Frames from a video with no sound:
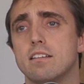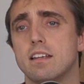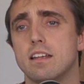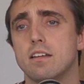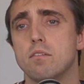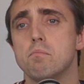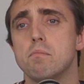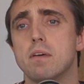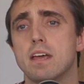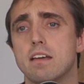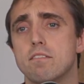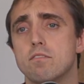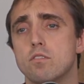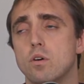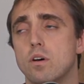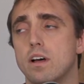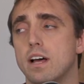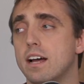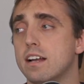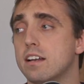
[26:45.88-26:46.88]
may have
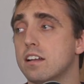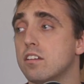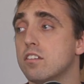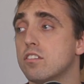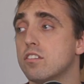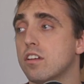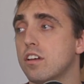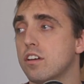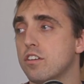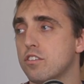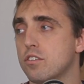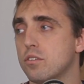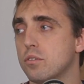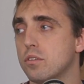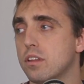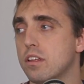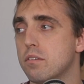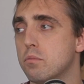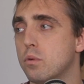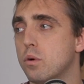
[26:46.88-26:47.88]
not had insertional,
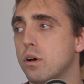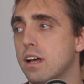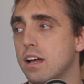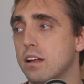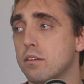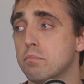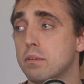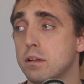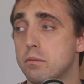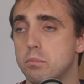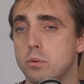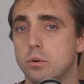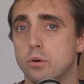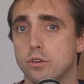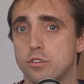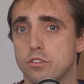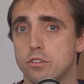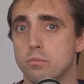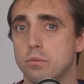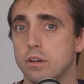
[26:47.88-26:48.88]
they've more had
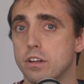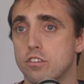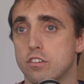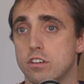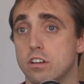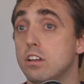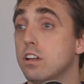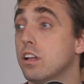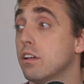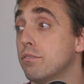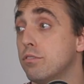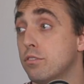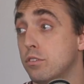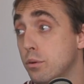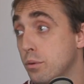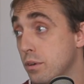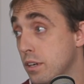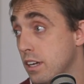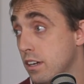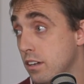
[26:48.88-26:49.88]
mid-portion, which loves
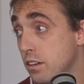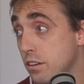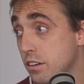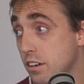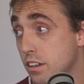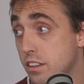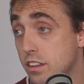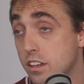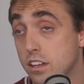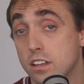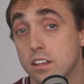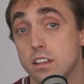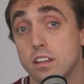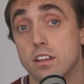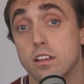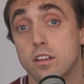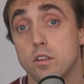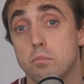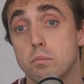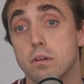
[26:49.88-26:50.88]
doing that kind of thing.
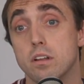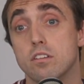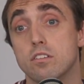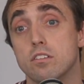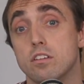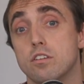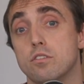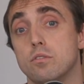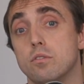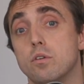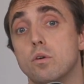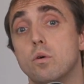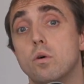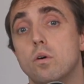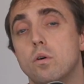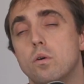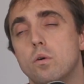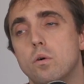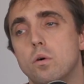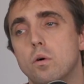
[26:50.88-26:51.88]
But insertional,
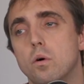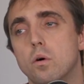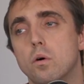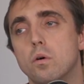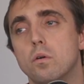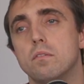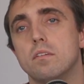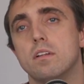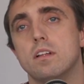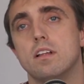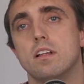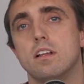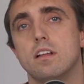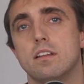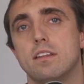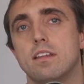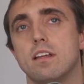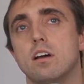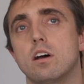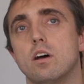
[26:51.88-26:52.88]
or
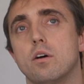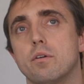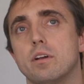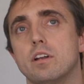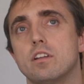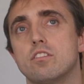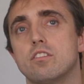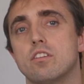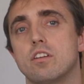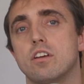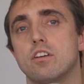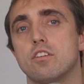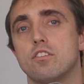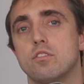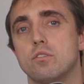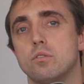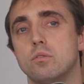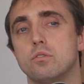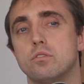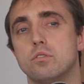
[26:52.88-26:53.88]
they are
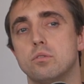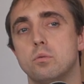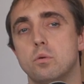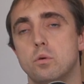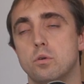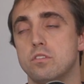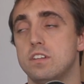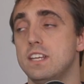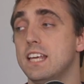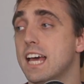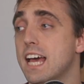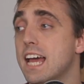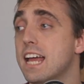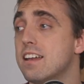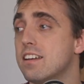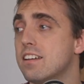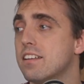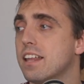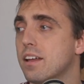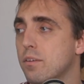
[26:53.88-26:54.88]
insertional towards the
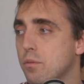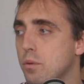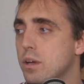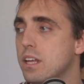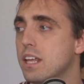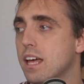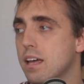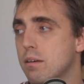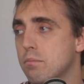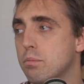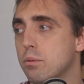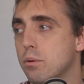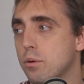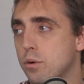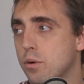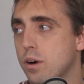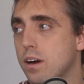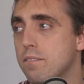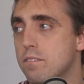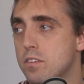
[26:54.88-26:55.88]
end of that rehab
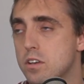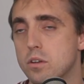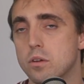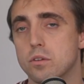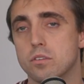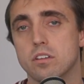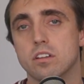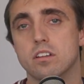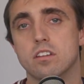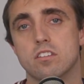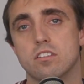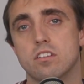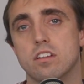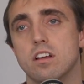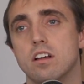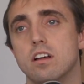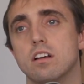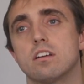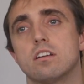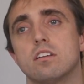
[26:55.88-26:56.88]
program, not at the
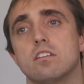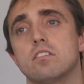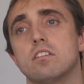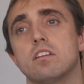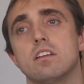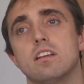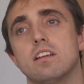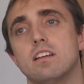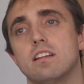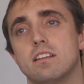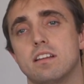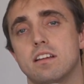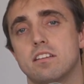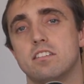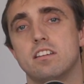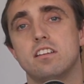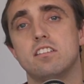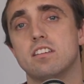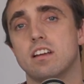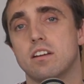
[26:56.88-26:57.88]
start, because that's
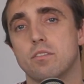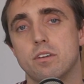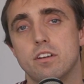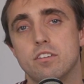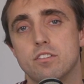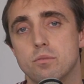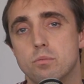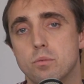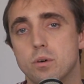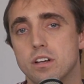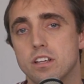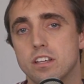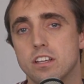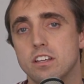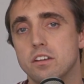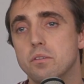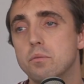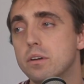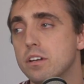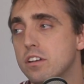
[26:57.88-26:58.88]
the exact reason why
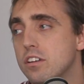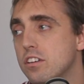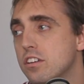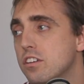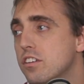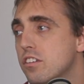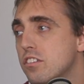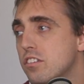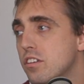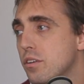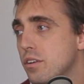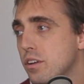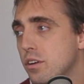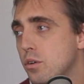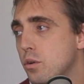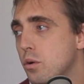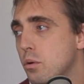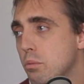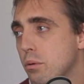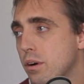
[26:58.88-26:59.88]
you just don't
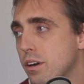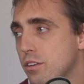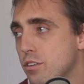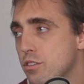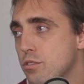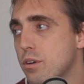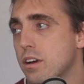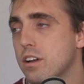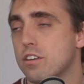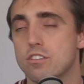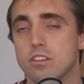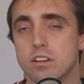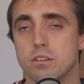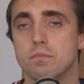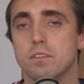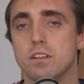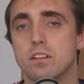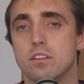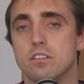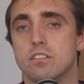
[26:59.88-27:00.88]
incorporate the stretching,
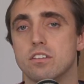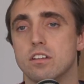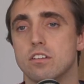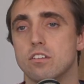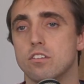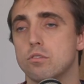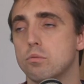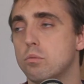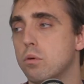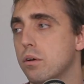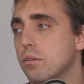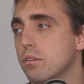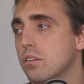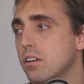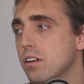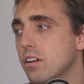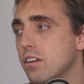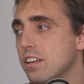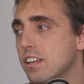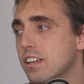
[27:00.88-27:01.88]
because it just won't
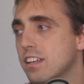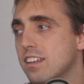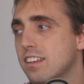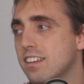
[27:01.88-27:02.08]
like